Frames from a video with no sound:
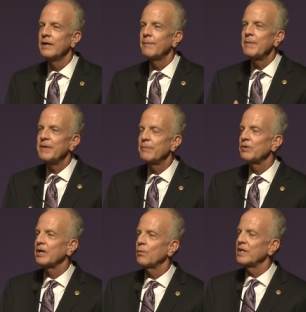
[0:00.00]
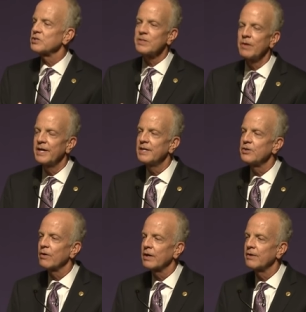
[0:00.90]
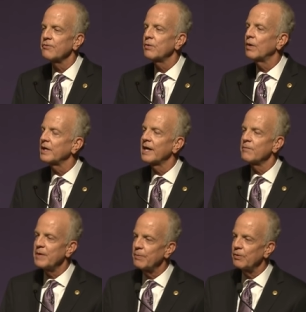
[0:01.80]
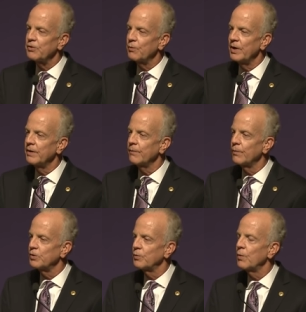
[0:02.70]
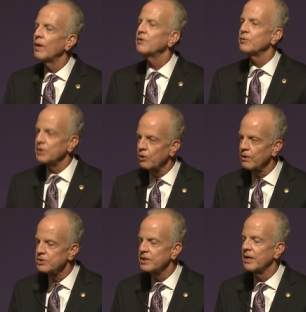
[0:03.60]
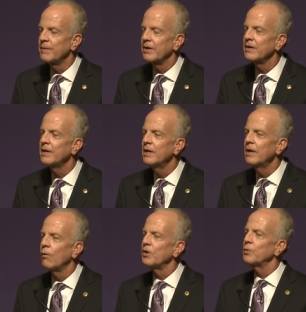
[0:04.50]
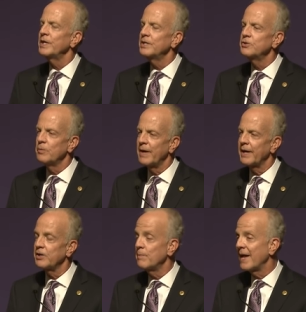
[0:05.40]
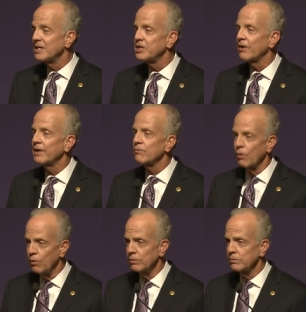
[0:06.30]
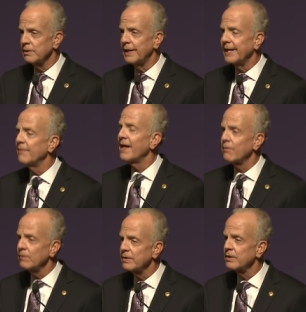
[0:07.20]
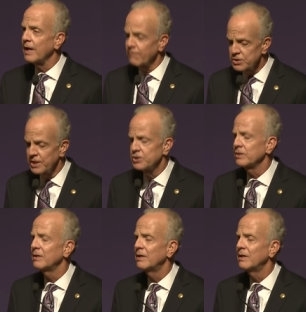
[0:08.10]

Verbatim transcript: how many people can we assimilate into our country, what kind of people do we, do we want to encourage to come here, what do we need to do about a humanitarian role uh, in that conversation,